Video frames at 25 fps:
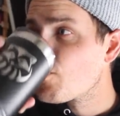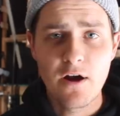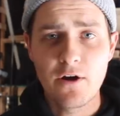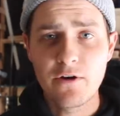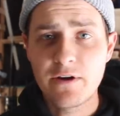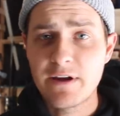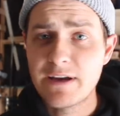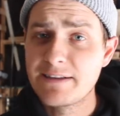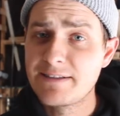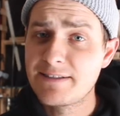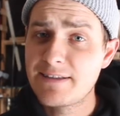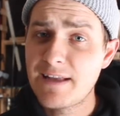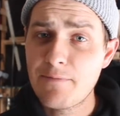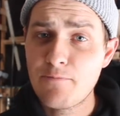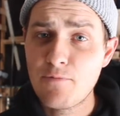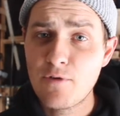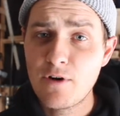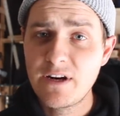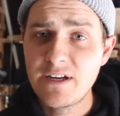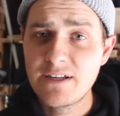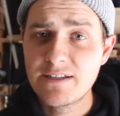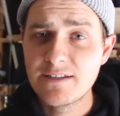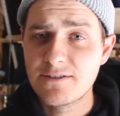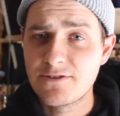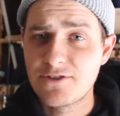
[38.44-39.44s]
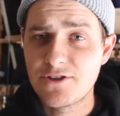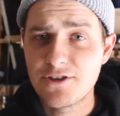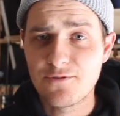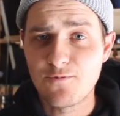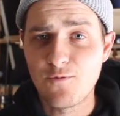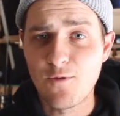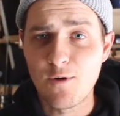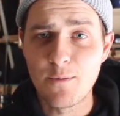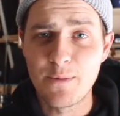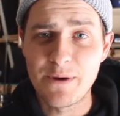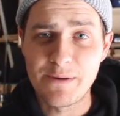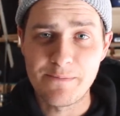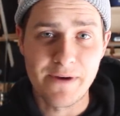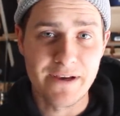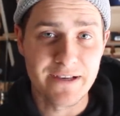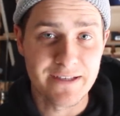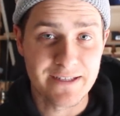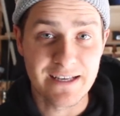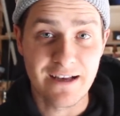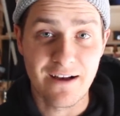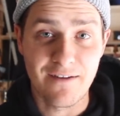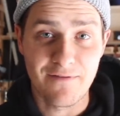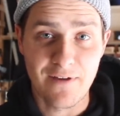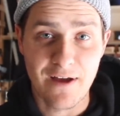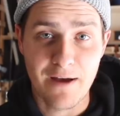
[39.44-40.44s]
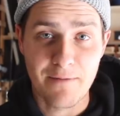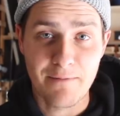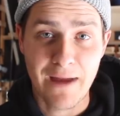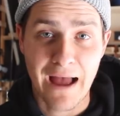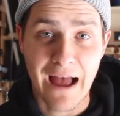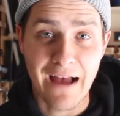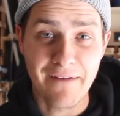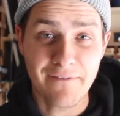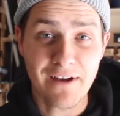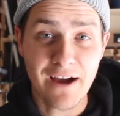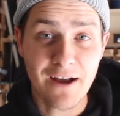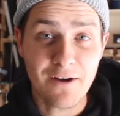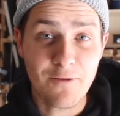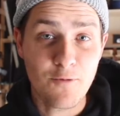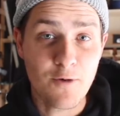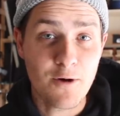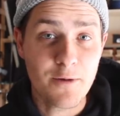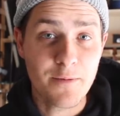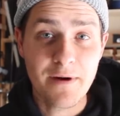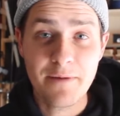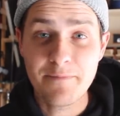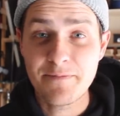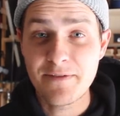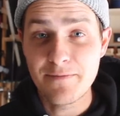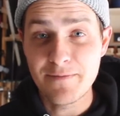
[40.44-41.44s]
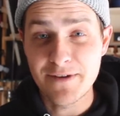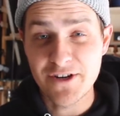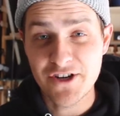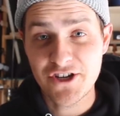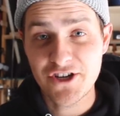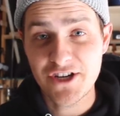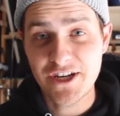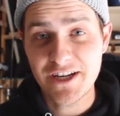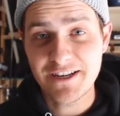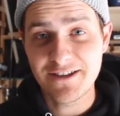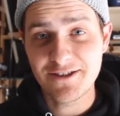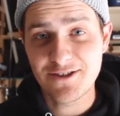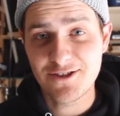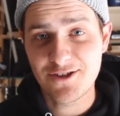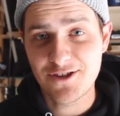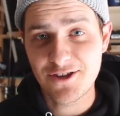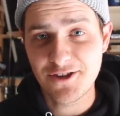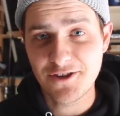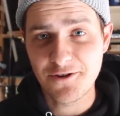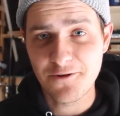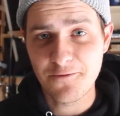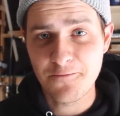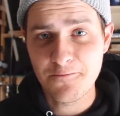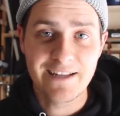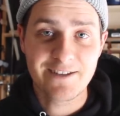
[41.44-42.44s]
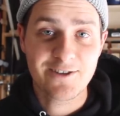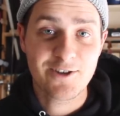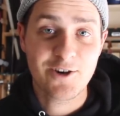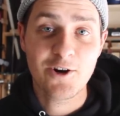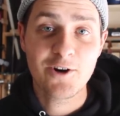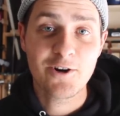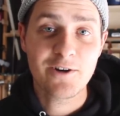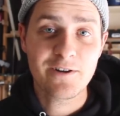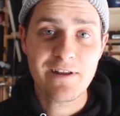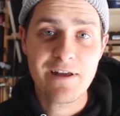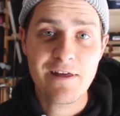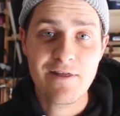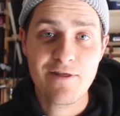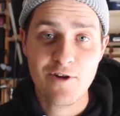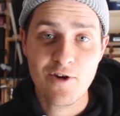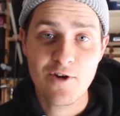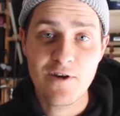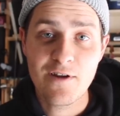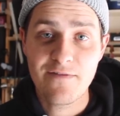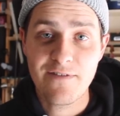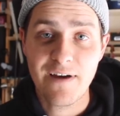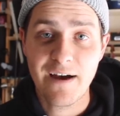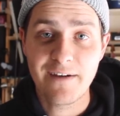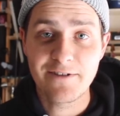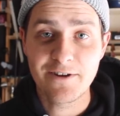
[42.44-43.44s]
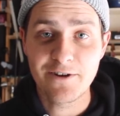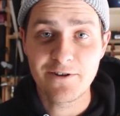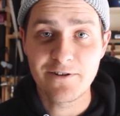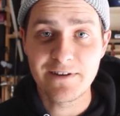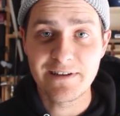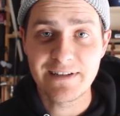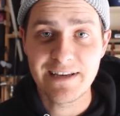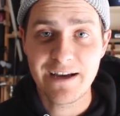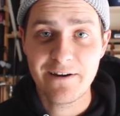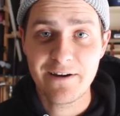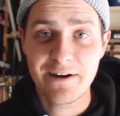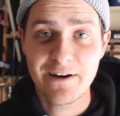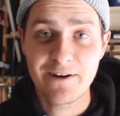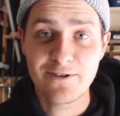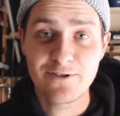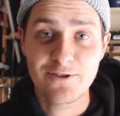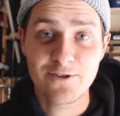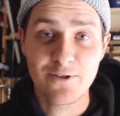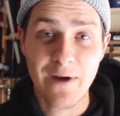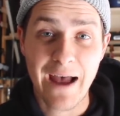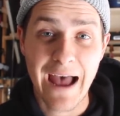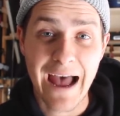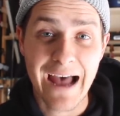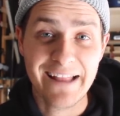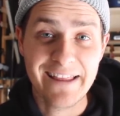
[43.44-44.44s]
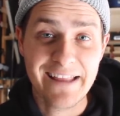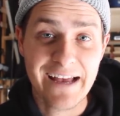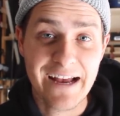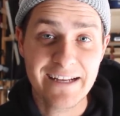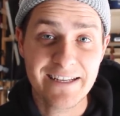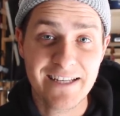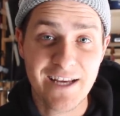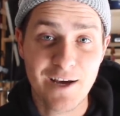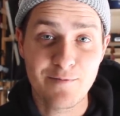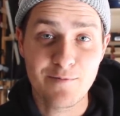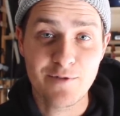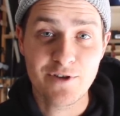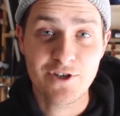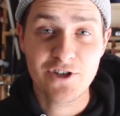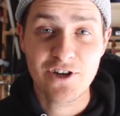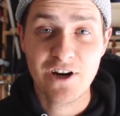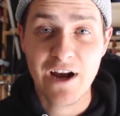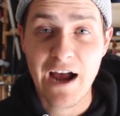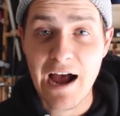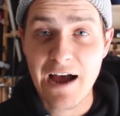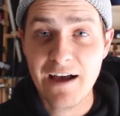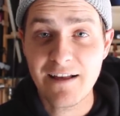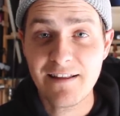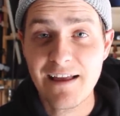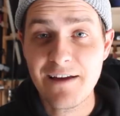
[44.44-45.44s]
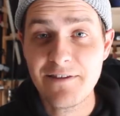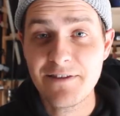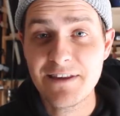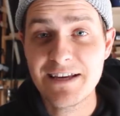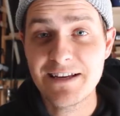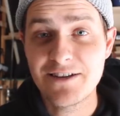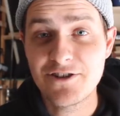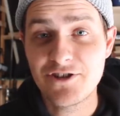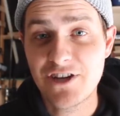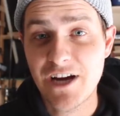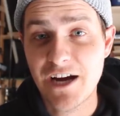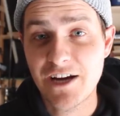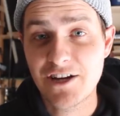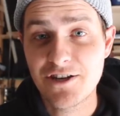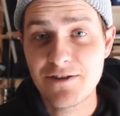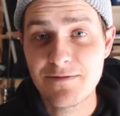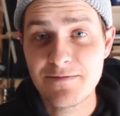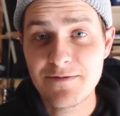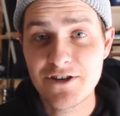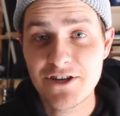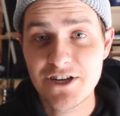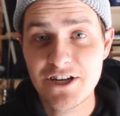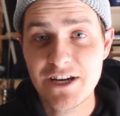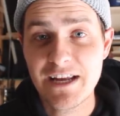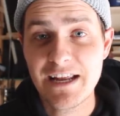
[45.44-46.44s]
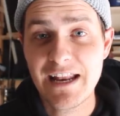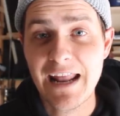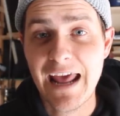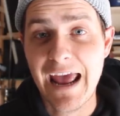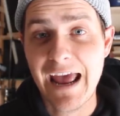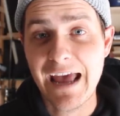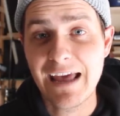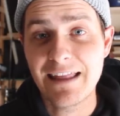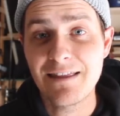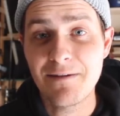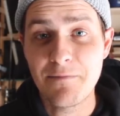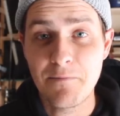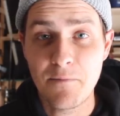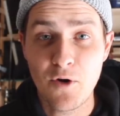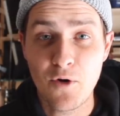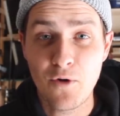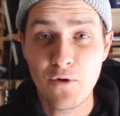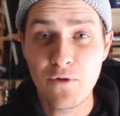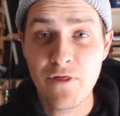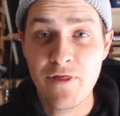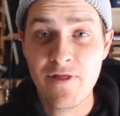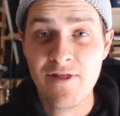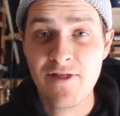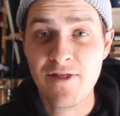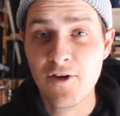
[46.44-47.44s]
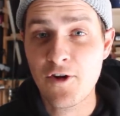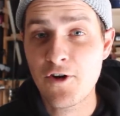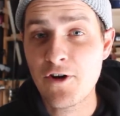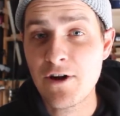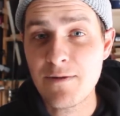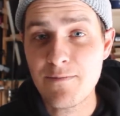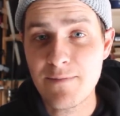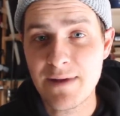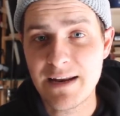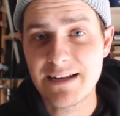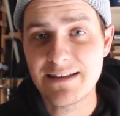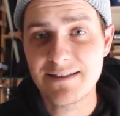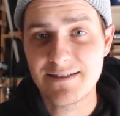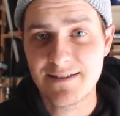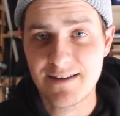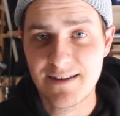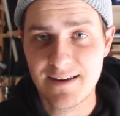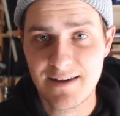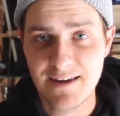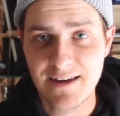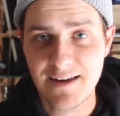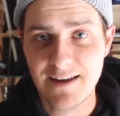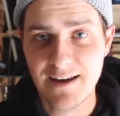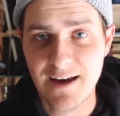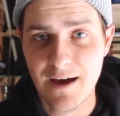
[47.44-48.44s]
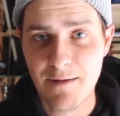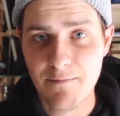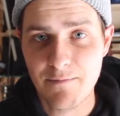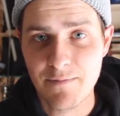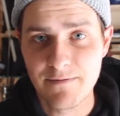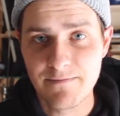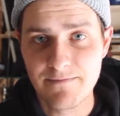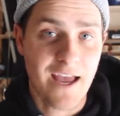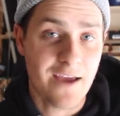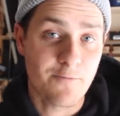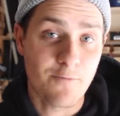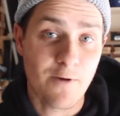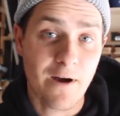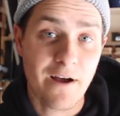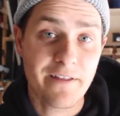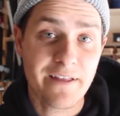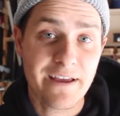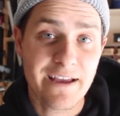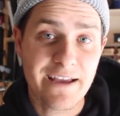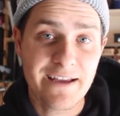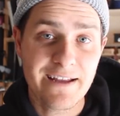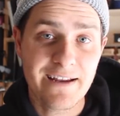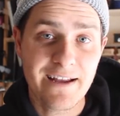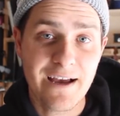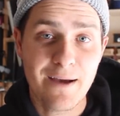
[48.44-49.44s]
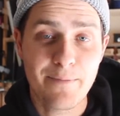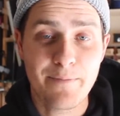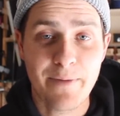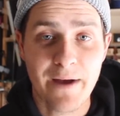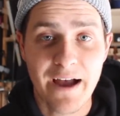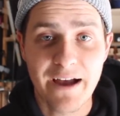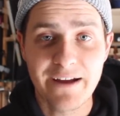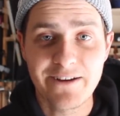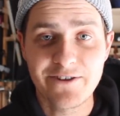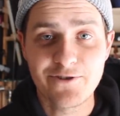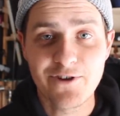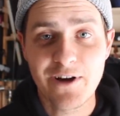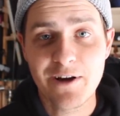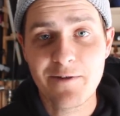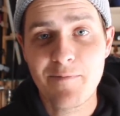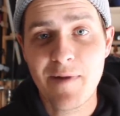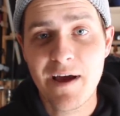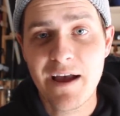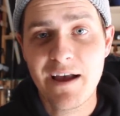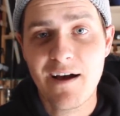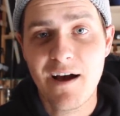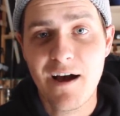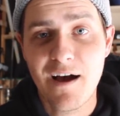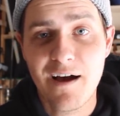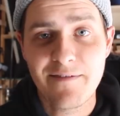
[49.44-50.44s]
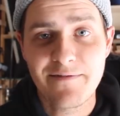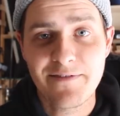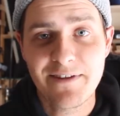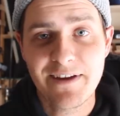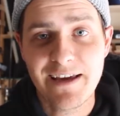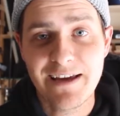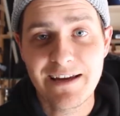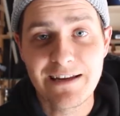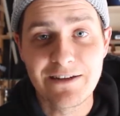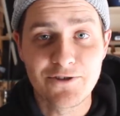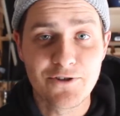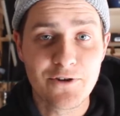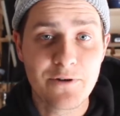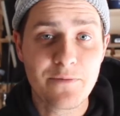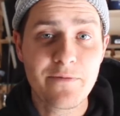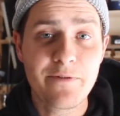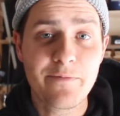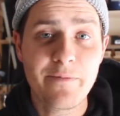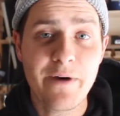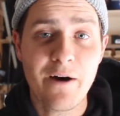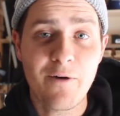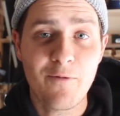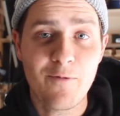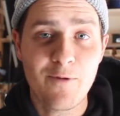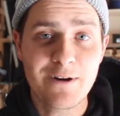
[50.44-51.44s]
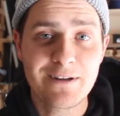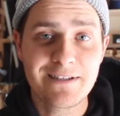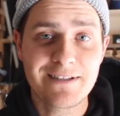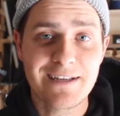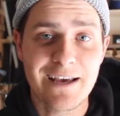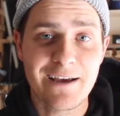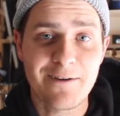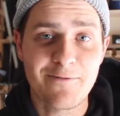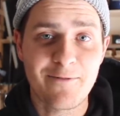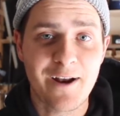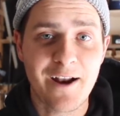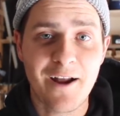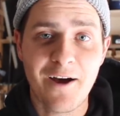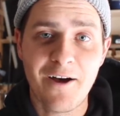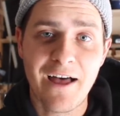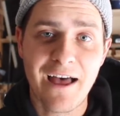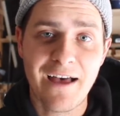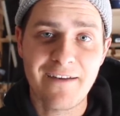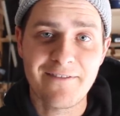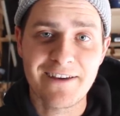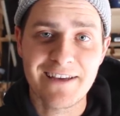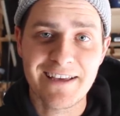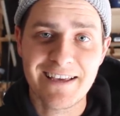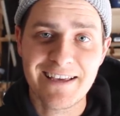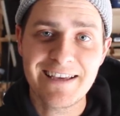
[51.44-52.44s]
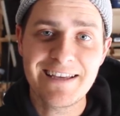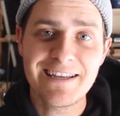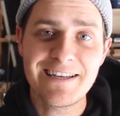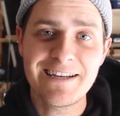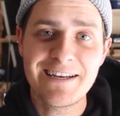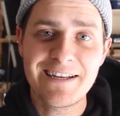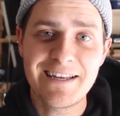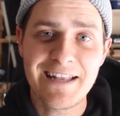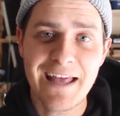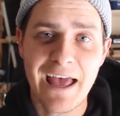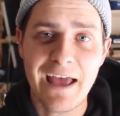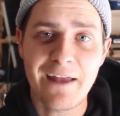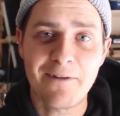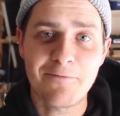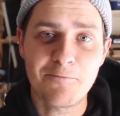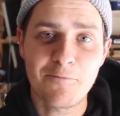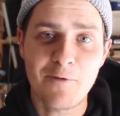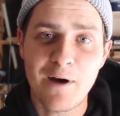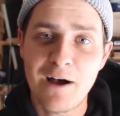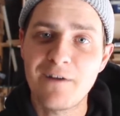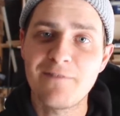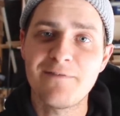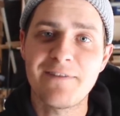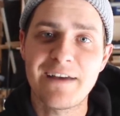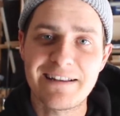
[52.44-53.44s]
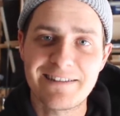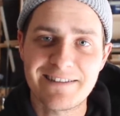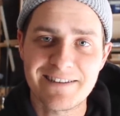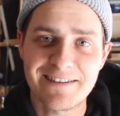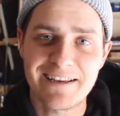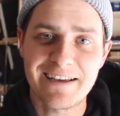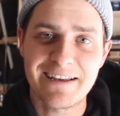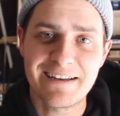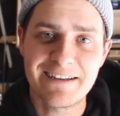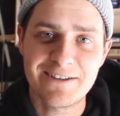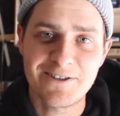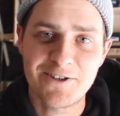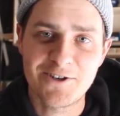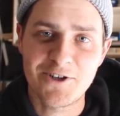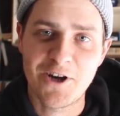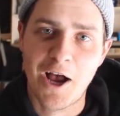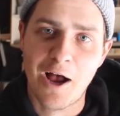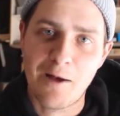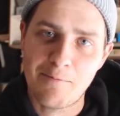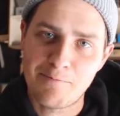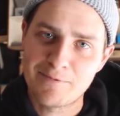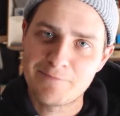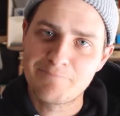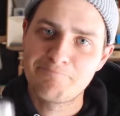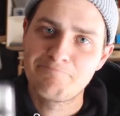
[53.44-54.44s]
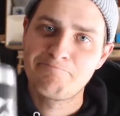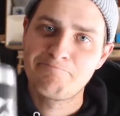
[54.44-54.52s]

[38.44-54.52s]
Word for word: Okay, step one isn't just warming myself up. I've gotta warm up the machines too. It's currently 35 degrees out here, so at that temperature, I allow the injection machine and the mold 30 minutes to heat up. And while they heat up, I drink my coffee and dream about one day when I'll have a heated and well-ventilated shop.